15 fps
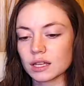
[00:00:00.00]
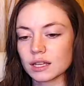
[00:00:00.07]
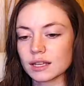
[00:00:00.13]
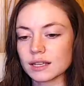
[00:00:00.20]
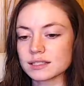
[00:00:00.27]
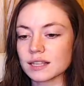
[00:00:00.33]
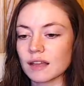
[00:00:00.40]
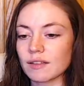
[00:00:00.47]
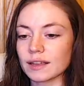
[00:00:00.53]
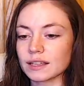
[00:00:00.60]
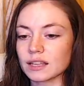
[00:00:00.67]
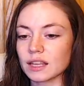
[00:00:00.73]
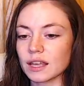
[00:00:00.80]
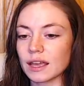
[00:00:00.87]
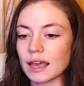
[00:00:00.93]
It's not like
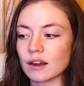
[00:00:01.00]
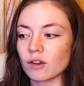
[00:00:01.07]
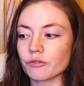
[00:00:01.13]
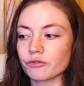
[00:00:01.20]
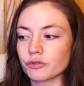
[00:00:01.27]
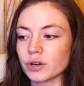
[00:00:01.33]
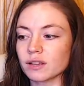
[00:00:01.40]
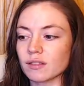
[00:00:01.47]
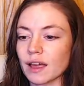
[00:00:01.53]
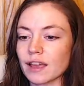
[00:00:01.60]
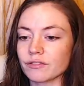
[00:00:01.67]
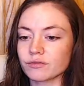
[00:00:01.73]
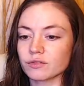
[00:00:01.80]
he had a free life,